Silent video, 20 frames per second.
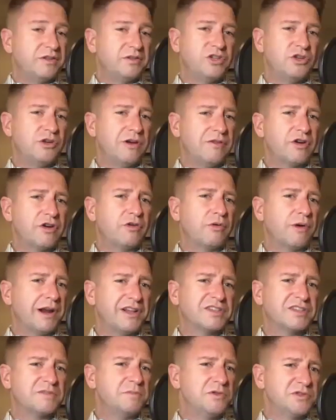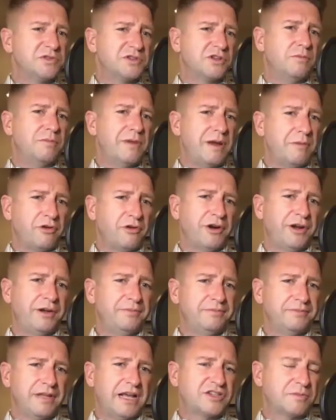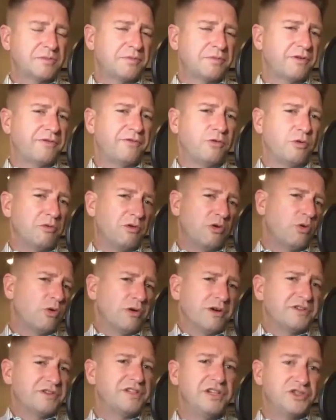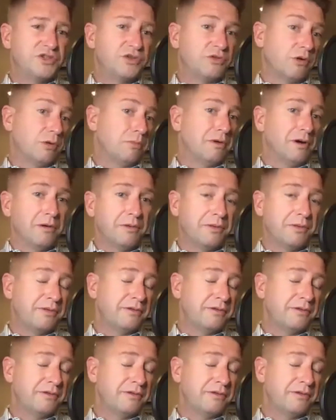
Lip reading: do you have a greatest musical memory as a performer or a teacher or both?